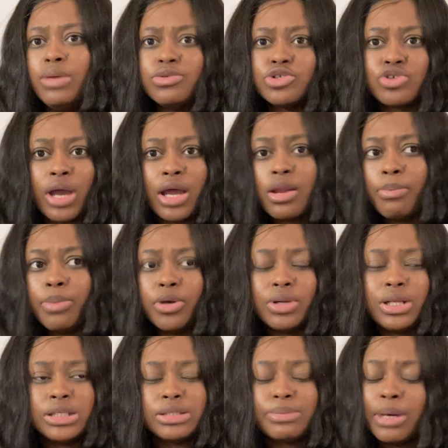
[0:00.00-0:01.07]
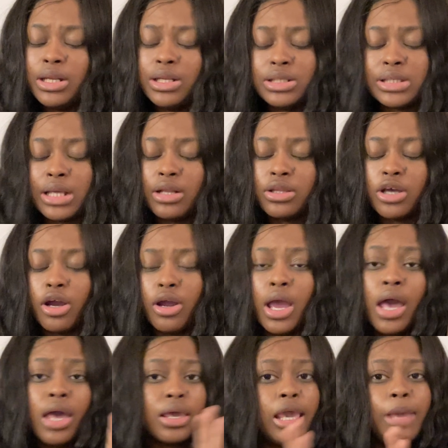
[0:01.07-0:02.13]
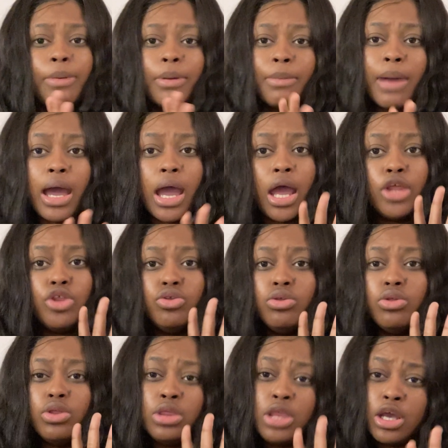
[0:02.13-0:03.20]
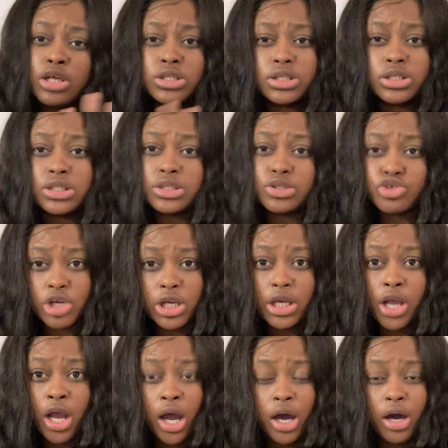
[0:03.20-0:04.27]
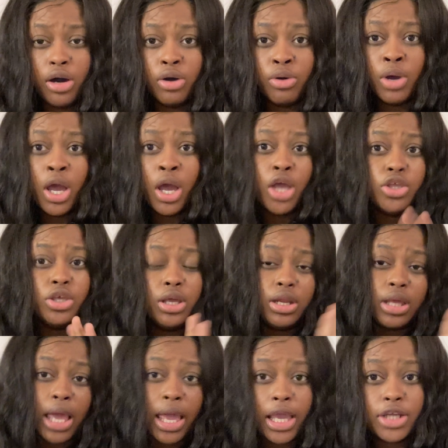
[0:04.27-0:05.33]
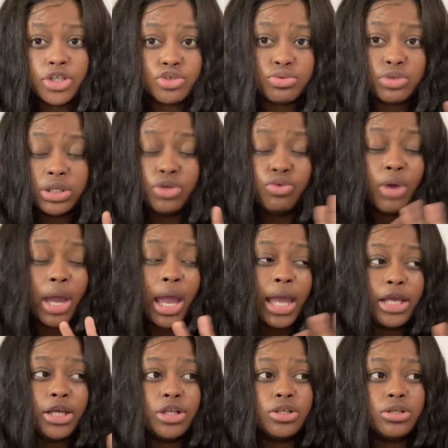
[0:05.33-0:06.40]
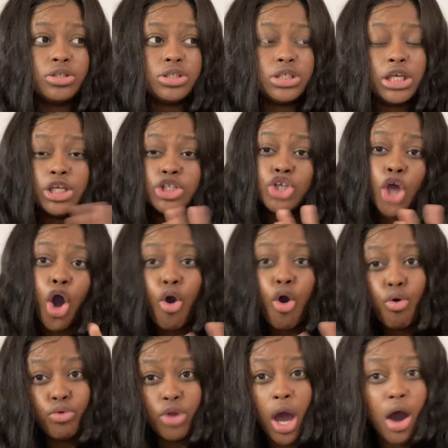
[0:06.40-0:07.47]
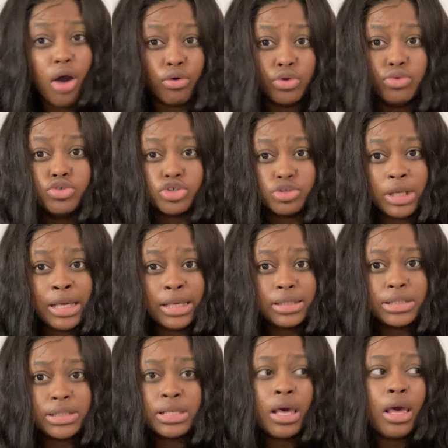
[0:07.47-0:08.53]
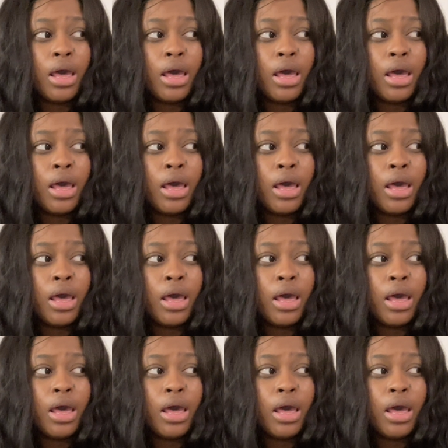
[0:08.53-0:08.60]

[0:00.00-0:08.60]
was trying to build his money, this, and the third. Keep in mind, there's a trait called you can't teach old dog new tricks.